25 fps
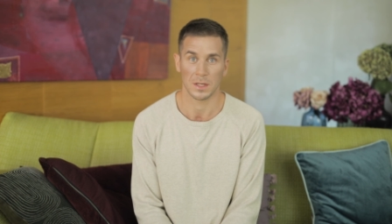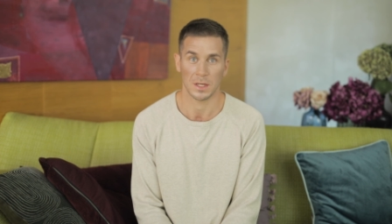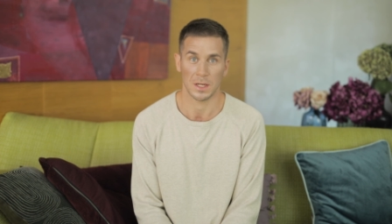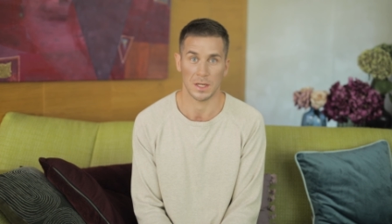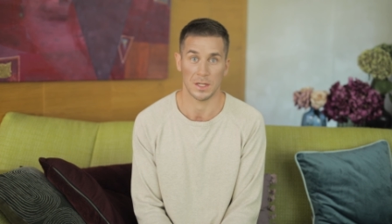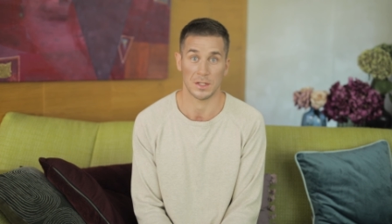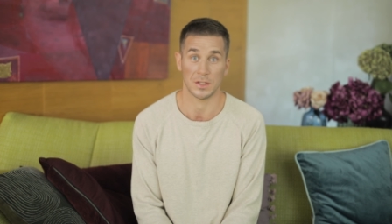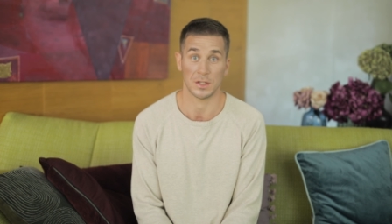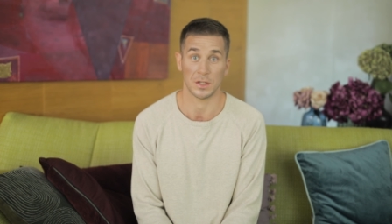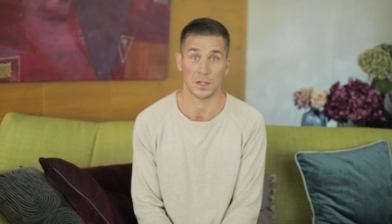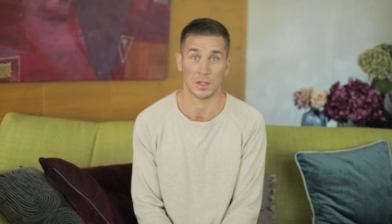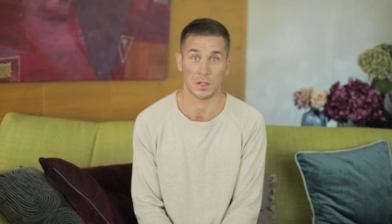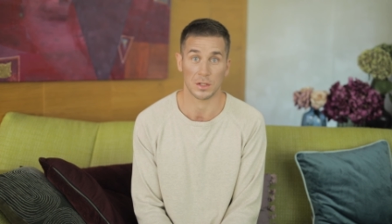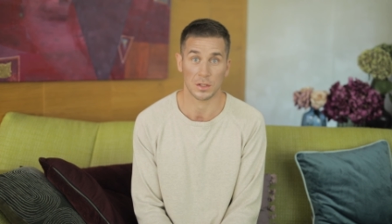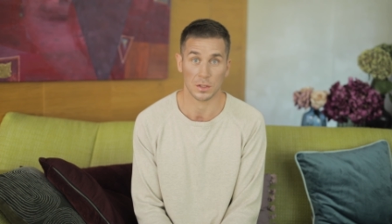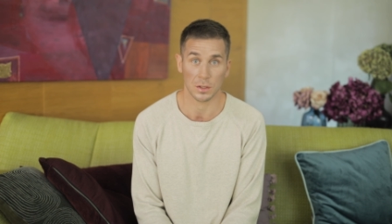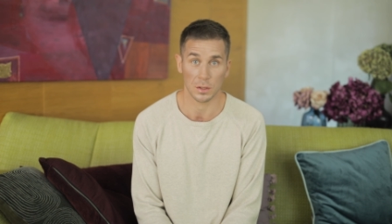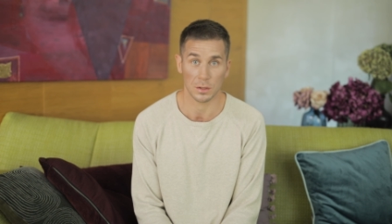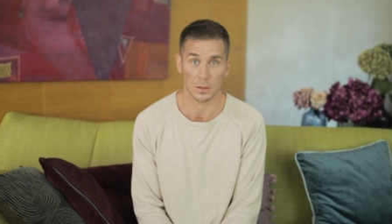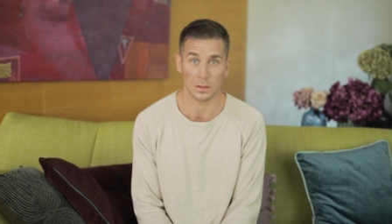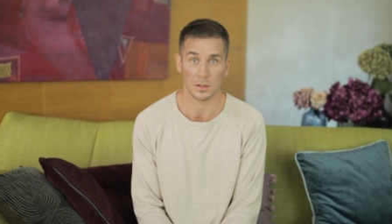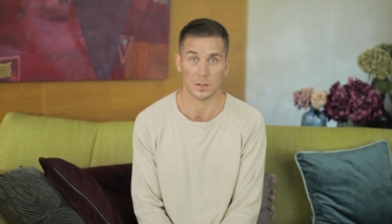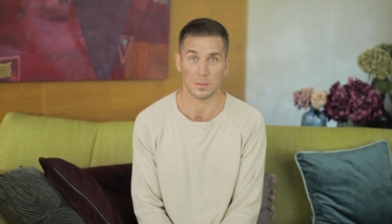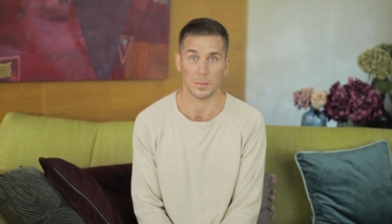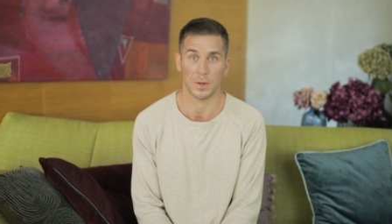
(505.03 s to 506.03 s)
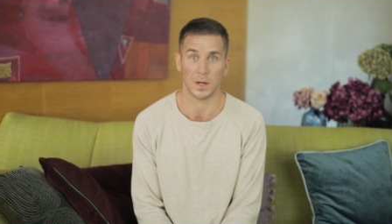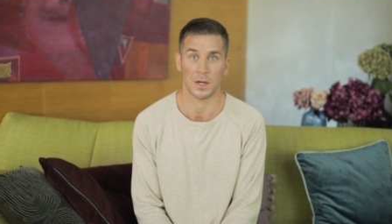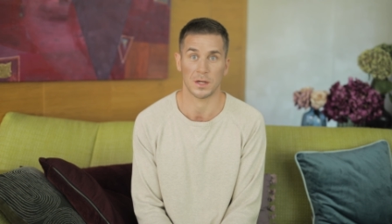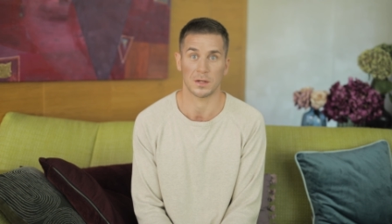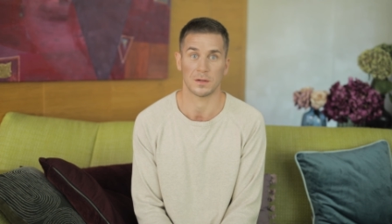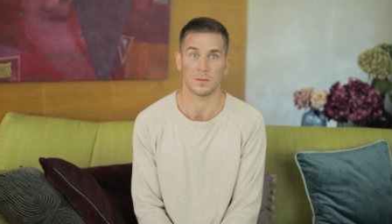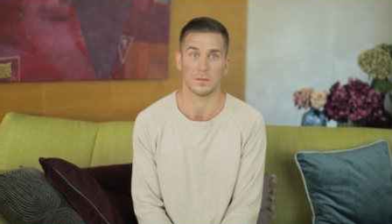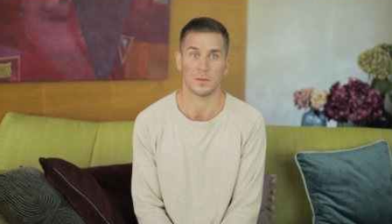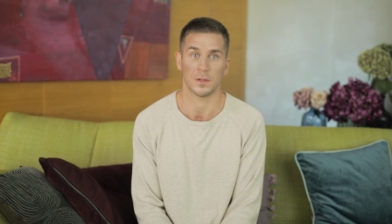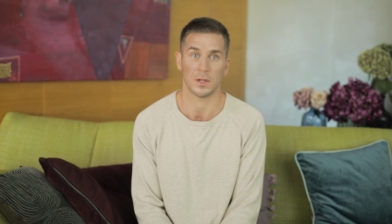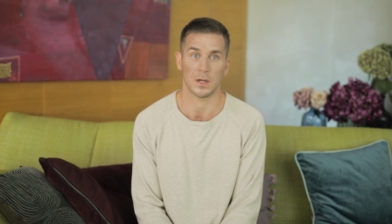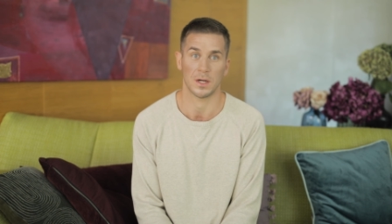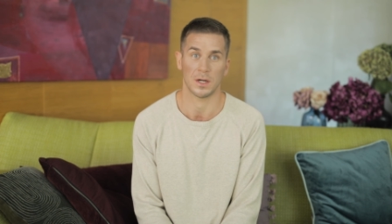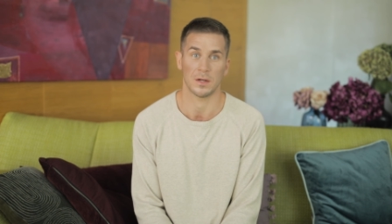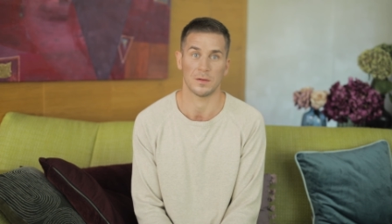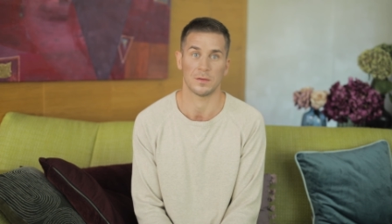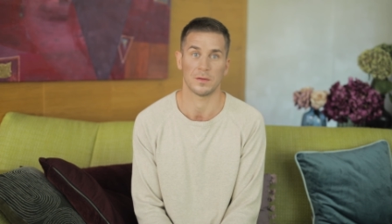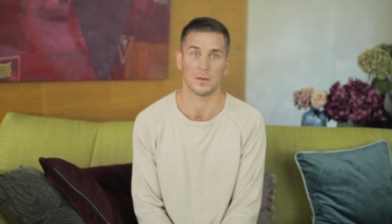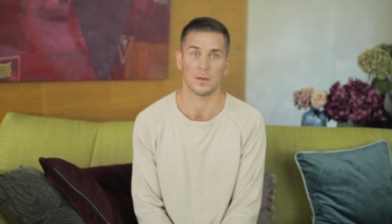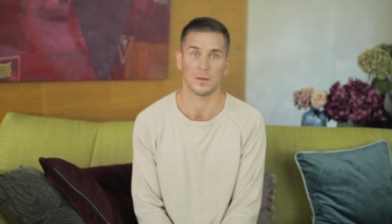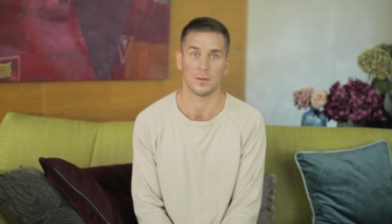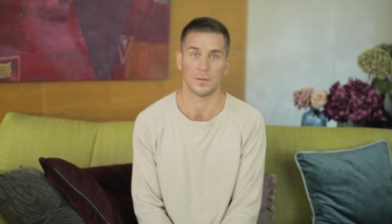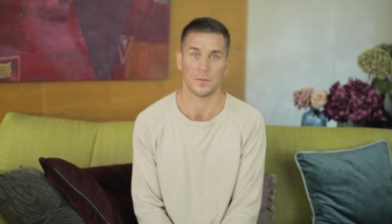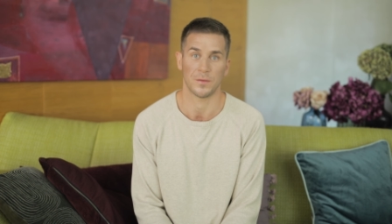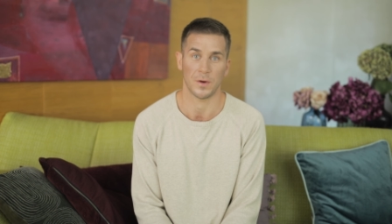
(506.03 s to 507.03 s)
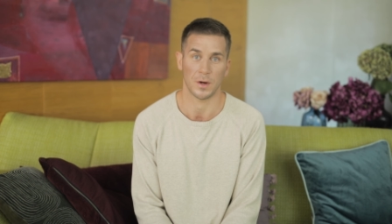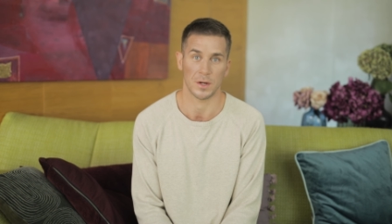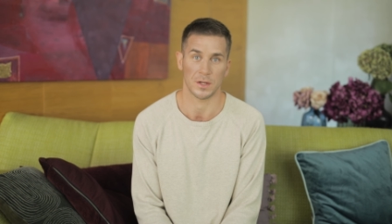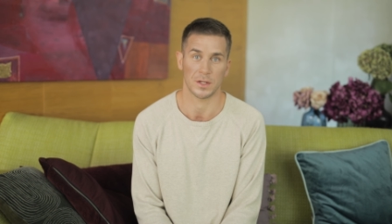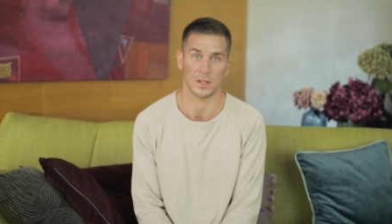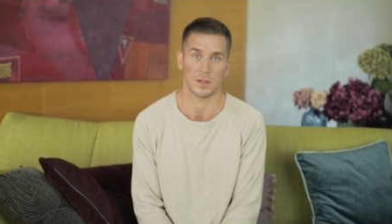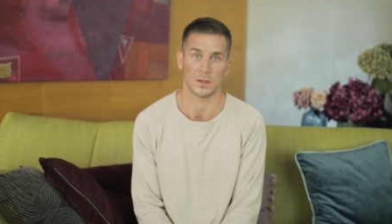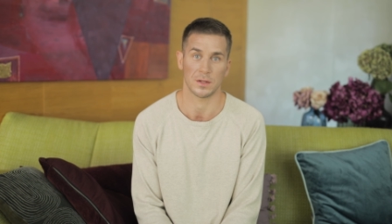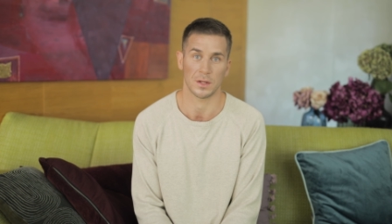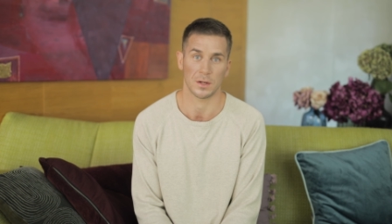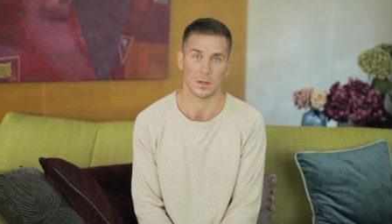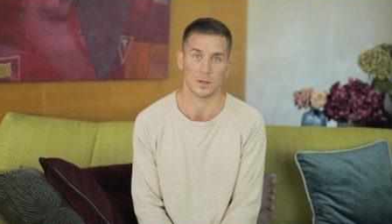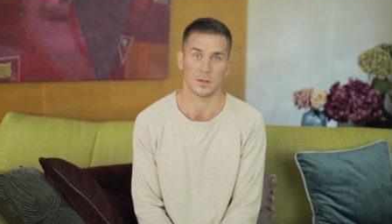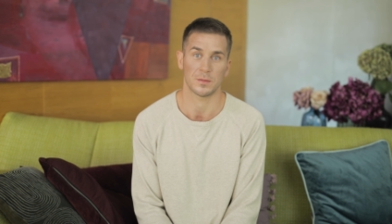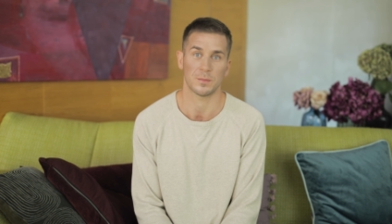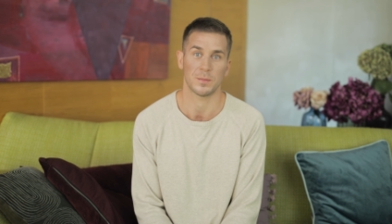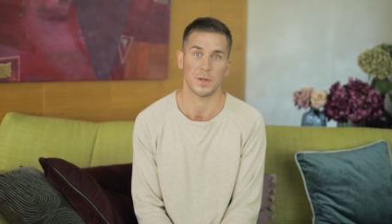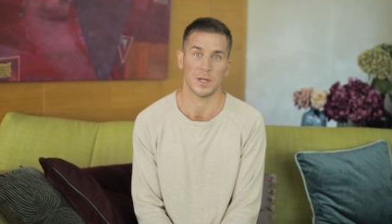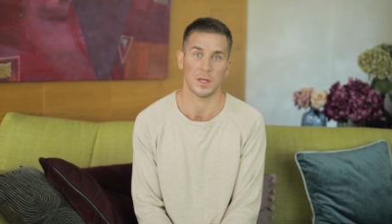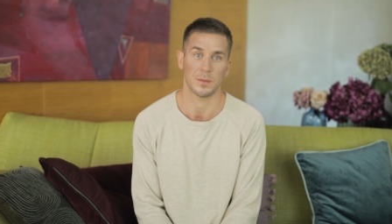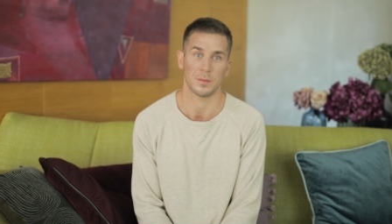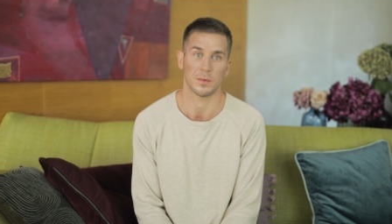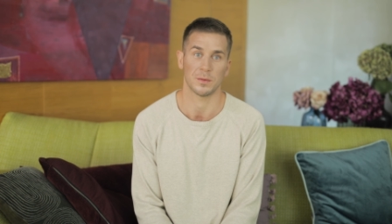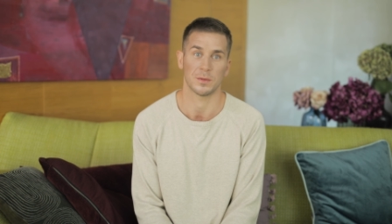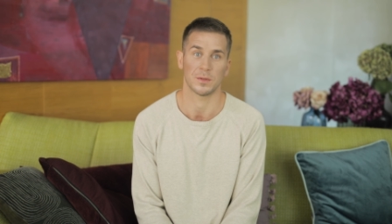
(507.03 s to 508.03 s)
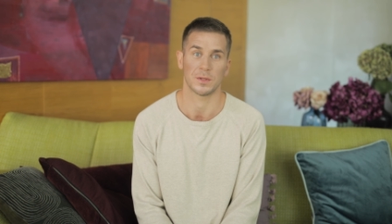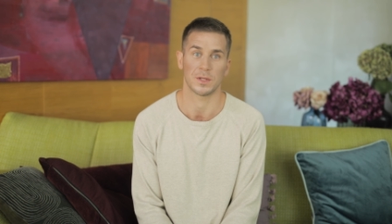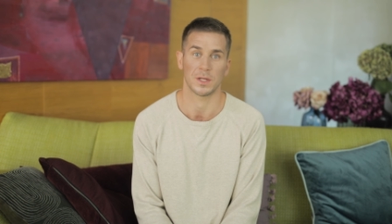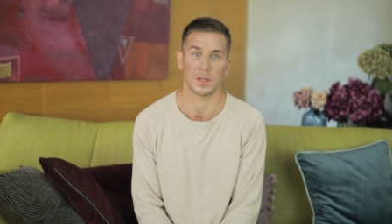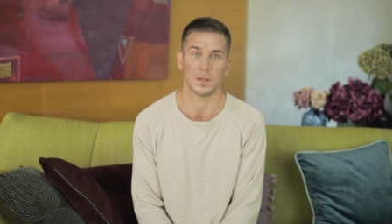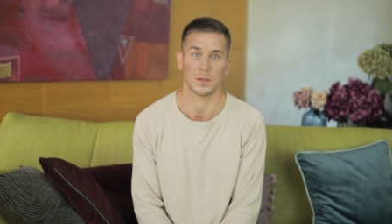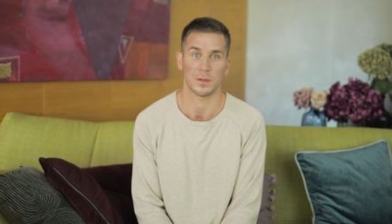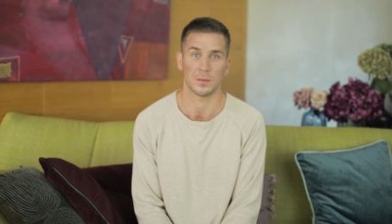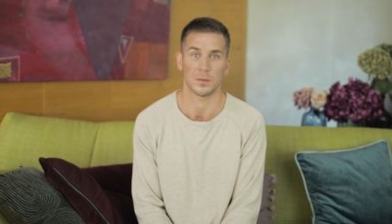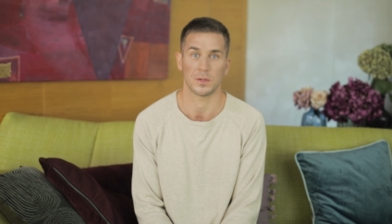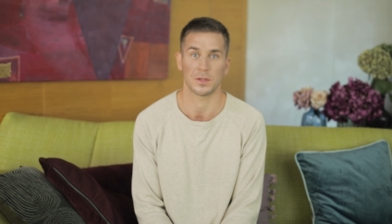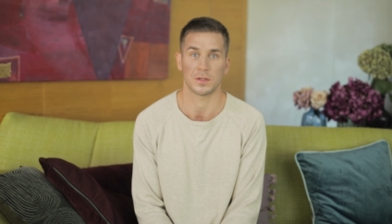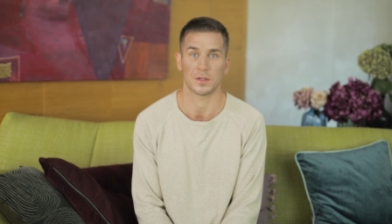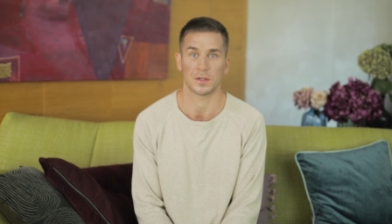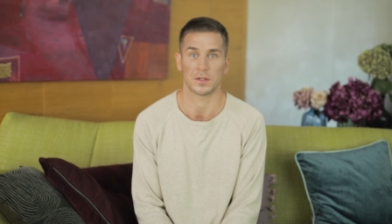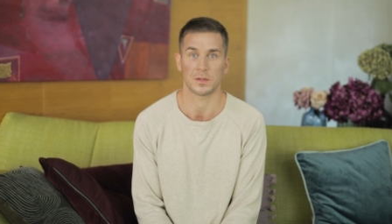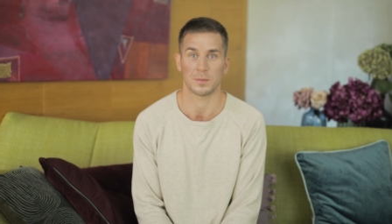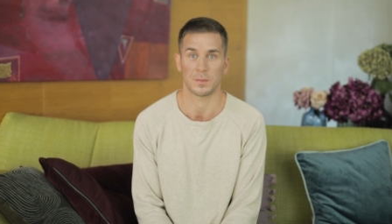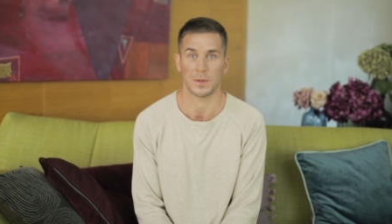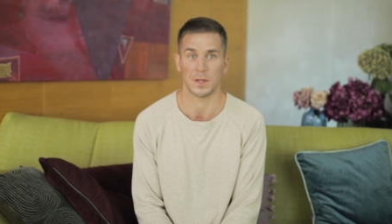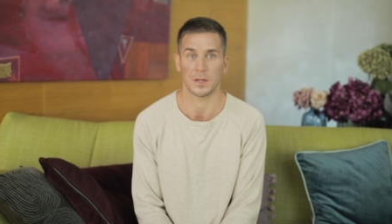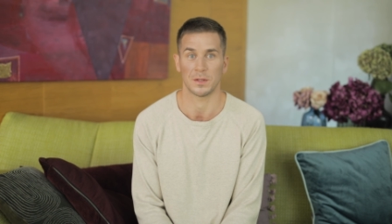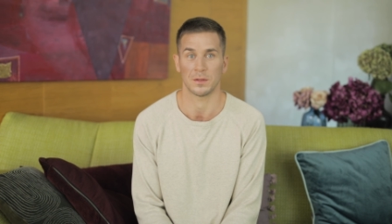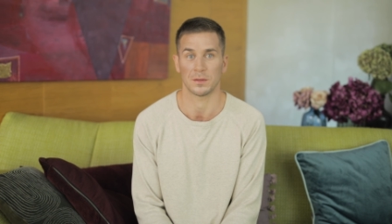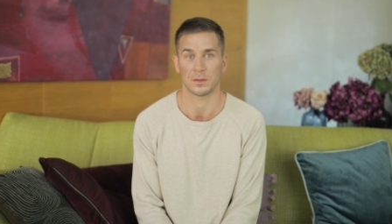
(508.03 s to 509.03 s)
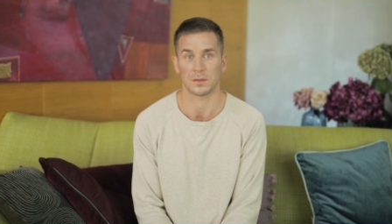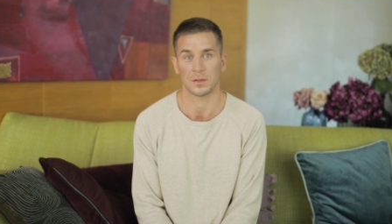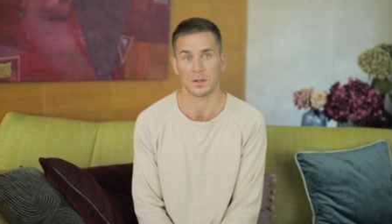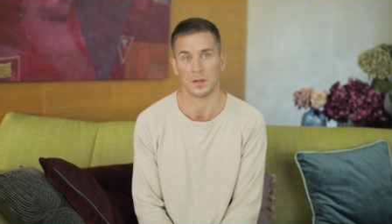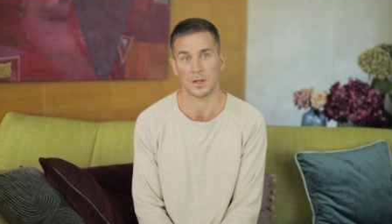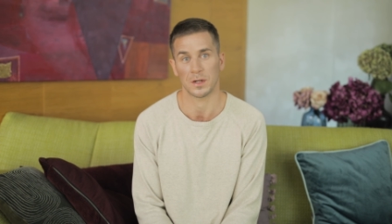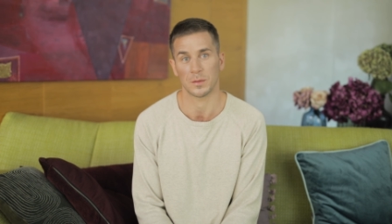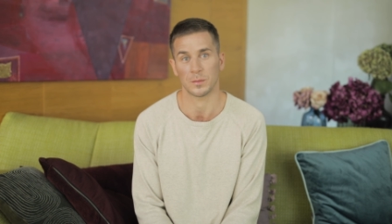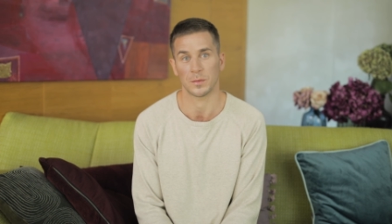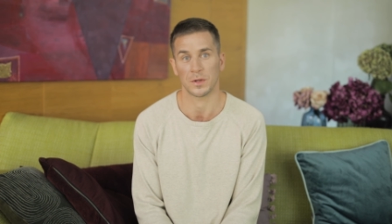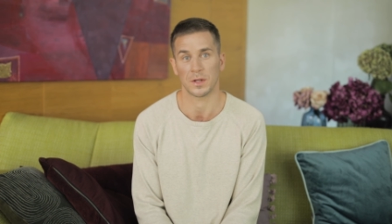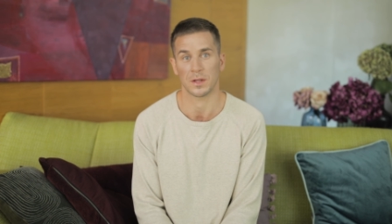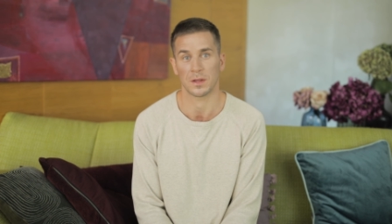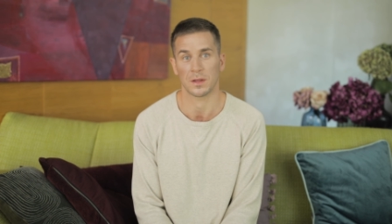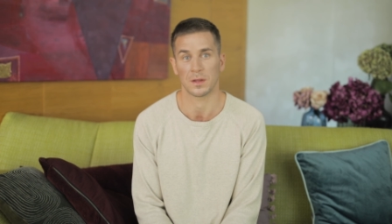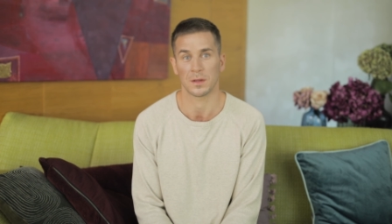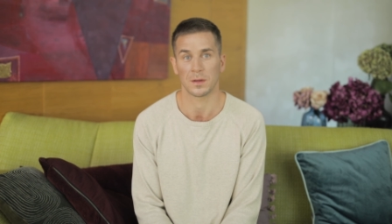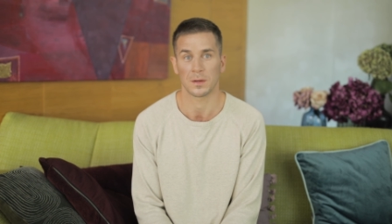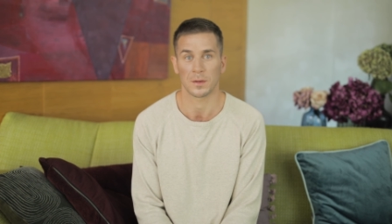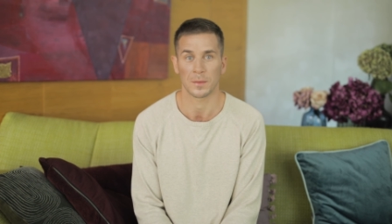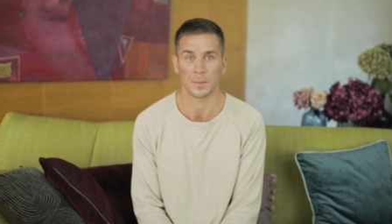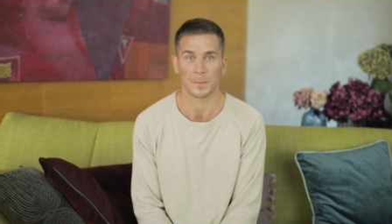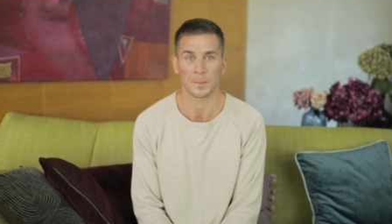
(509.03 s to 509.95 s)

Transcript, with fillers: It's a huge part of life, finding those people that you want to spend your time with.